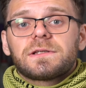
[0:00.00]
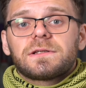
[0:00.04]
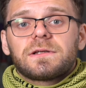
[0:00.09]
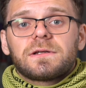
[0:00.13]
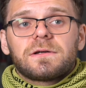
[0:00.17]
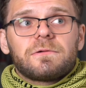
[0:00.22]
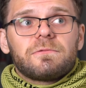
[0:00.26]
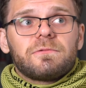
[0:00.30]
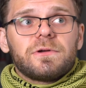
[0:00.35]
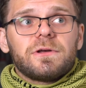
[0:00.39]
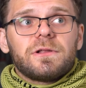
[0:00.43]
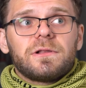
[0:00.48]

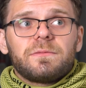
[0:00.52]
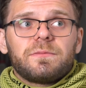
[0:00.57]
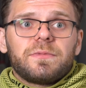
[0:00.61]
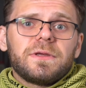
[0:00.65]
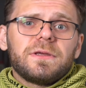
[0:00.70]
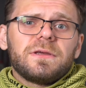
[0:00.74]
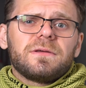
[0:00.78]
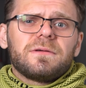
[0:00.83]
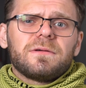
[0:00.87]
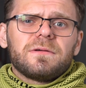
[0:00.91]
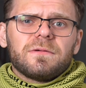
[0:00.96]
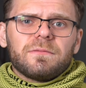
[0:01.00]
will
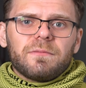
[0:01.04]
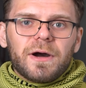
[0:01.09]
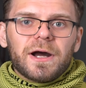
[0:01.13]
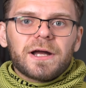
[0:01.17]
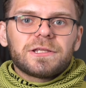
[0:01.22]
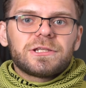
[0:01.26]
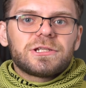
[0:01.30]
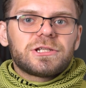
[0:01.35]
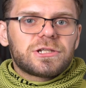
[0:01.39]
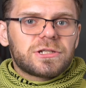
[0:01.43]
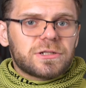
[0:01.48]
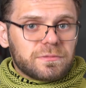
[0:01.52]
be
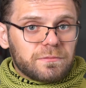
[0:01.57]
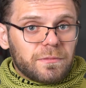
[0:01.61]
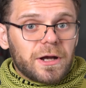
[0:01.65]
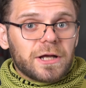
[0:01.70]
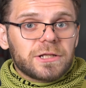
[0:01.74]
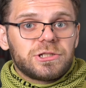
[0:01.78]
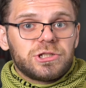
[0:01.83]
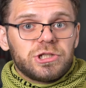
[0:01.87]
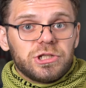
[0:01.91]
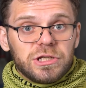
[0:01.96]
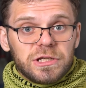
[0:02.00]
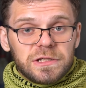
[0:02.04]

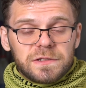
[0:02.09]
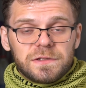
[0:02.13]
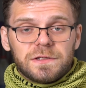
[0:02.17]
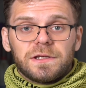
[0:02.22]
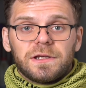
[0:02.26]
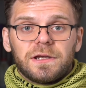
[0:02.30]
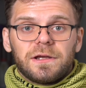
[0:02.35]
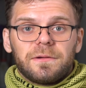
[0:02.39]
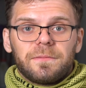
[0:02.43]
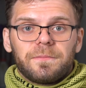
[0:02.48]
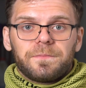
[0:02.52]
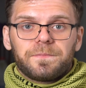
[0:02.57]
much
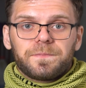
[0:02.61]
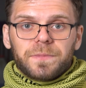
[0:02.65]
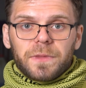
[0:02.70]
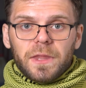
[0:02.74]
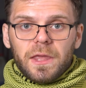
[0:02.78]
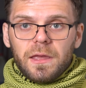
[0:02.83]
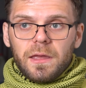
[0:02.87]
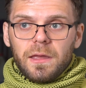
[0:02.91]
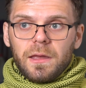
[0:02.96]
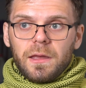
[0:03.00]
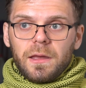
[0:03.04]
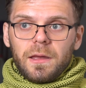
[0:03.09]
easier.
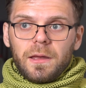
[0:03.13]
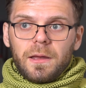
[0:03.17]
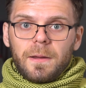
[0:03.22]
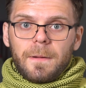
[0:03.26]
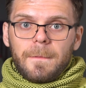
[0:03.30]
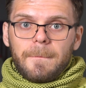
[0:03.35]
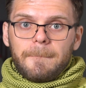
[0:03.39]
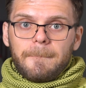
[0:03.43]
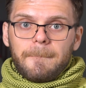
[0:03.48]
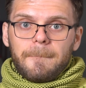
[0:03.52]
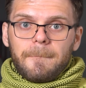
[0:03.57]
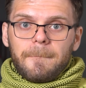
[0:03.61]

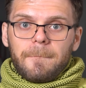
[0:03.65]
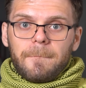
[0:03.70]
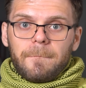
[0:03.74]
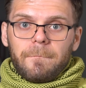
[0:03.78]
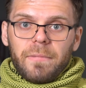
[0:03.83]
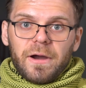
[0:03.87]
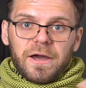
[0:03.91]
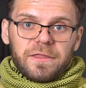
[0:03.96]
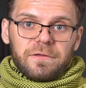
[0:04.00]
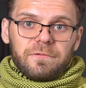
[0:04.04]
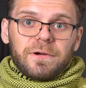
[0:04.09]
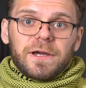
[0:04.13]

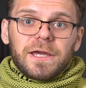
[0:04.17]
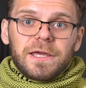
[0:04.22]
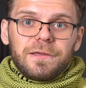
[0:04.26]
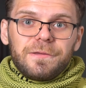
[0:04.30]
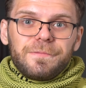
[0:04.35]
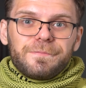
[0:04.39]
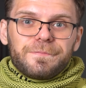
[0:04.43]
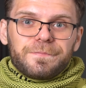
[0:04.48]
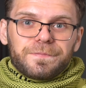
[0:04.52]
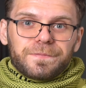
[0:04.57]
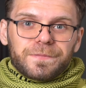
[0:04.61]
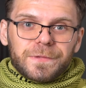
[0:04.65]
By the
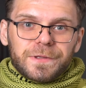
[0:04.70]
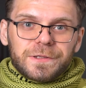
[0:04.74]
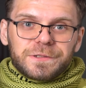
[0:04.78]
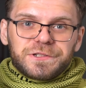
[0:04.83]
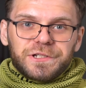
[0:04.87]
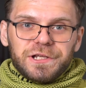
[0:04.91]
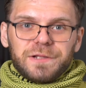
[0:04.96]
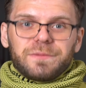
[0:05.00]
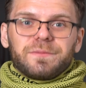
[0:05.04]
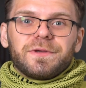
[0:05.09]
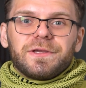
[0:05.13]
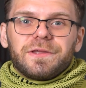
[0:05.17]
way,
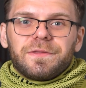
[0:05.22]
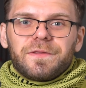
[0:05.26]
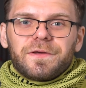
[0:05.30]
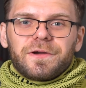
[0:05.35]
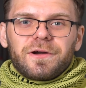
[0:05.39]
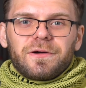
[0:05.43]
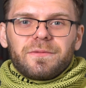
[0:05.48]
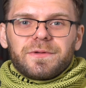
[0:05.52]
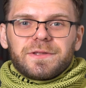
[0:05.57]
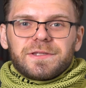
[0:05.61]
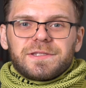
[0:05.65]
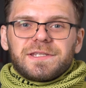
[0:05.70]
tell me in the
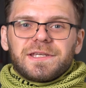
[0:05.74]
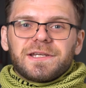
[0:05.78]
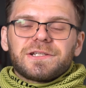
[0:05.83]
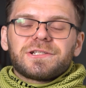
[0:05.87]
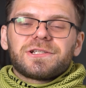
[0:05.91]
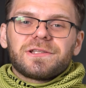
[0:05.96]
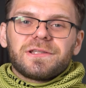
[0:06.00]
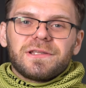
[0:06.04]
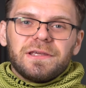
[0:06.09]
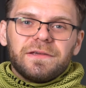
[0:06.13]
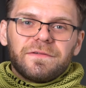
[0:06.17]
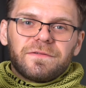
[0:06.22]
comment
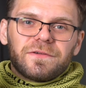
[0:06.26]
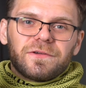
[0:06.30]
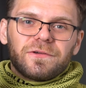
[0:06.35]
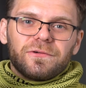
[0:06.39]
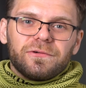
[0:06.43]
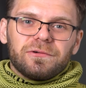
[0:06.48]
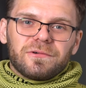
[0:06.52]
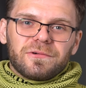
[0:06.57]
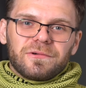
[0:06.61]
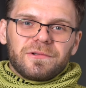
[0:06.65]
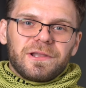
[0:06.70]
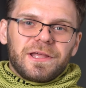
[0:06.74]
section if you
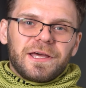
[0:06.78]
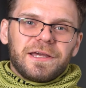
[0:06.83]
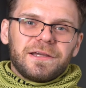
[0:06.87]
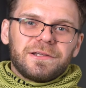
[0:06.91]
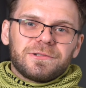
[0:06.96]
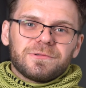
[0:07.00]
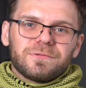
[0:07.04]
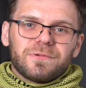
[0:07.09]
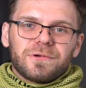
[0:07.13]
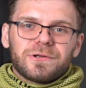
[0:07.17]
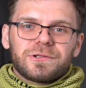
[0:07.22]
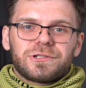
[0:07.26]
like
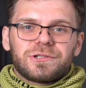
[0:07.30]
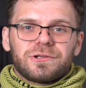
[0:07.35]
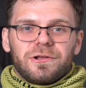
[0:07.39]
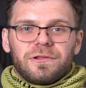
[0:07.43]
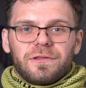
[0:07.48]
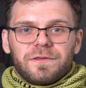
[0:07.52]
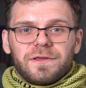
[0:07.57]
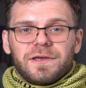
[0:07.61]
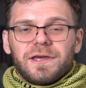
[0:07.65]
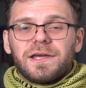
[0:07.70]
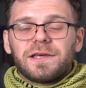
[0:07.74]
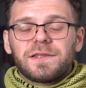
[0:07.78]
to watch
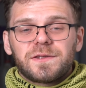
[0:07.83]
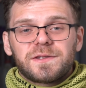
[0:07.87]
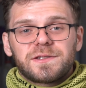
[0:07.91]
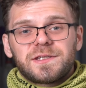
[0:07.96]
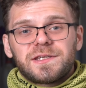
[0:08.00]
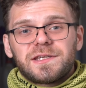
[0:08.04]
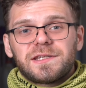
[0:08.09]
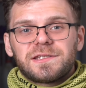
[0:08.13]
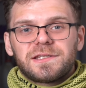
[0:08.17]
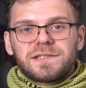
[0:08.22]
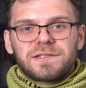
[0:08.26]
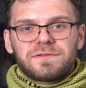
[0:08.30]
all the
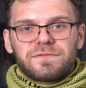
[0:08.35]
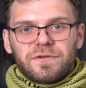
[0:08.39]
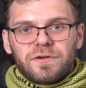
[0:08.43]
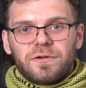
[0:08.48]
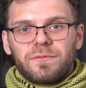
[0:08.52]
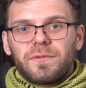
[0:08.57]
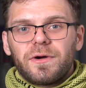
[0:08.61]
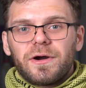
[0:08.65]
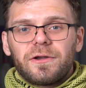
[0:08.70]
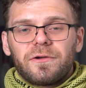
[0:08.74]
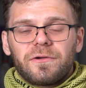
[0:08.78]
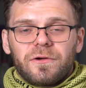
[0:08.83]
exercises
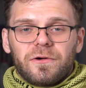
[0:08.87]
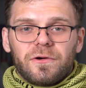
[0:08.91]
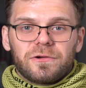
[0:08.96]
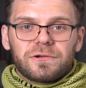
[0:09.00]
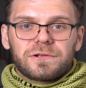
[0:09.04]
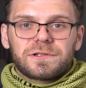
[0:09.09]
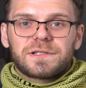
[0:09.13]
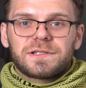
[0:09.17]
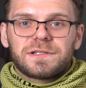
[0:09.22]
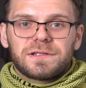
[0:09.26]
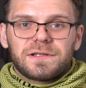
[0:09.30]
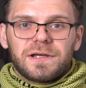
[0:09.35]
from our
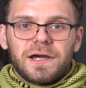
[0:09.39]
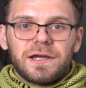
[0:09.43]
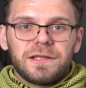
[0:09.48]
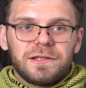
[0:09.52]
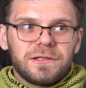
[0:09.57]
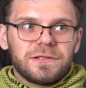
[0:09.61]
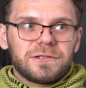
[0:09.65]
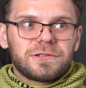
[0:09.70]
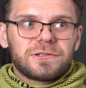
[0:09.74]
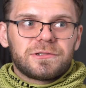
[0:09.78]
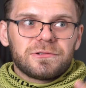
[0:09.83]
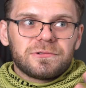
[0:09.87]
course. I
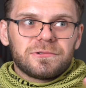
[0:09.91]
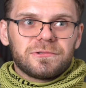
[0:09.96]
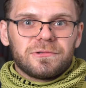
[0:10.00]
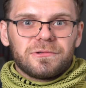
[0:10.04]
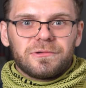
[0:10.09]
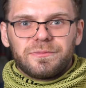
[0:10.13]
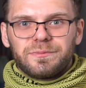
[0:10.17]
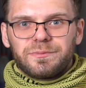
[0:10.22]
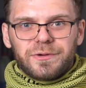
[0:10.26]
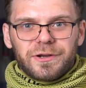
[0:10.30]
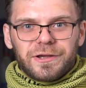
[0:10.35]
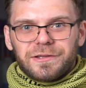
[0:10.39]
need
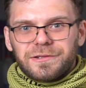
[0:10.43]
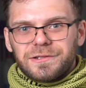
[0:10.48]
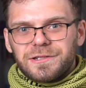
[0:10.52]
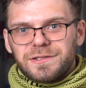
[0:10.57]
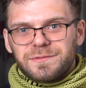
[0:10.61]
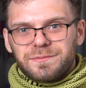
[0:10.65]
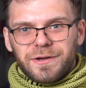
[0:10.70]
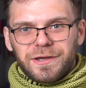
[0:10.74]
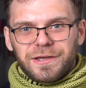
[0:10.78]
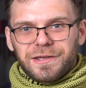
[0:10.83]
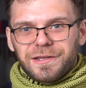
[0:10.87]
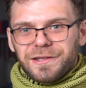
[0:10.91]
to
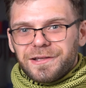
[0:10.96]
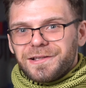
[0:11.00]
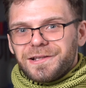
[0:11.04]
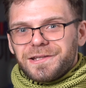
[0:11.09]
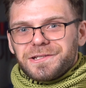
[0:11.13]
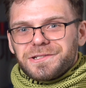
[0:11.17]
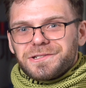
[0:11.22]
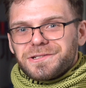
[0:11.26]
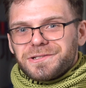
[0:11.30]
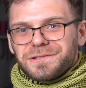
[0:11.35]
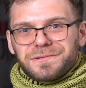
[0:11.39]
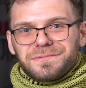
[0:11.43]
practice my
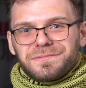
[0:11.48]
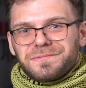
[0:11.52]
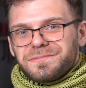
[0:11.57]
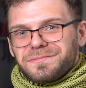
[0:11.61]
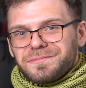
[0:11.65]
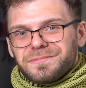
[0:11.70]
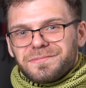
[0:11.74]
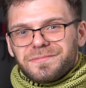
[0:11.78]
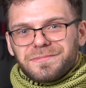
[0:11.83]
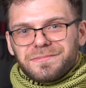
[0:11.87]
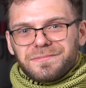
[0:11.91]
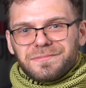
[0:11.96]
English,
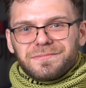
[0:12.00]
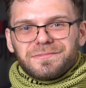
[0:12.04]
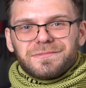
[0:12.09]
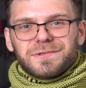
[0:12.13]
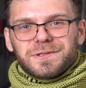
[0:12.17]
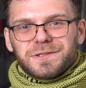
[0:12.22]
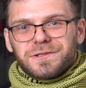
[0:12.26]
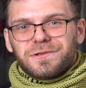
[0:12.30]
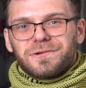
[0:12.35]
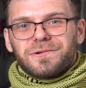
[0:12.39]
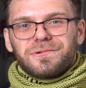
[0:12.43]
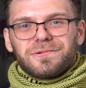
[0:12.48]

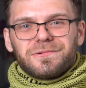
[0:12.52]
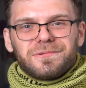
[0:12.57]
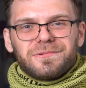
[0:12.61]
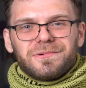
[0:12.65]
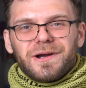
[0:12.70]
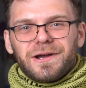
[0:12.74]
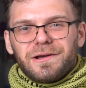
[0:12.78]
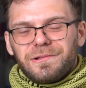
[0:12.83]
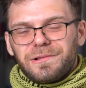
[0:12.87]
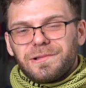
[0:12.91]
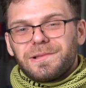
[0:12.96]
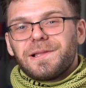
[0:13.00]
so
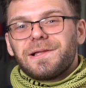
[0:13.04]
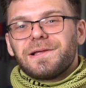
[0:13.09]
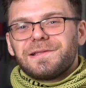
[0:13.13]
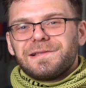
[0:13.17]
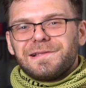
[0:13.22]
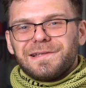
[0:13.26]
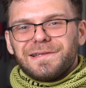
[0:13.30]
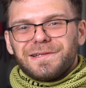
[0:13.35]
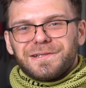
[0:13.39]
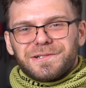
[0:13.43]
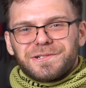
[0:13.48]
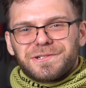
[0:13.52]
I'll
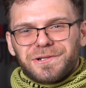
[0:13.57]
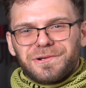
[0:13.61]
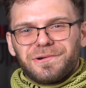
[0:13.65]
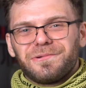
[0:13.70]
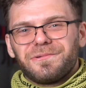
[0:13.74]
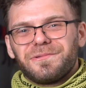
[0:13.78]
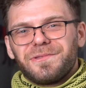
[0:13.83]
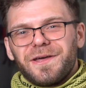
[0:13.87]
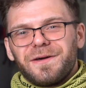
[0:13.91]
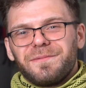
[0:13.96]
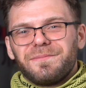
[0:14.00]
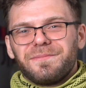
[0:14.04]
gladly
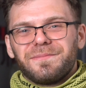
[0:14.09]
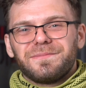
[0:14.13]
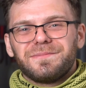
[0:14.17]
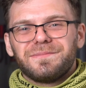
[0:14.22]
show them.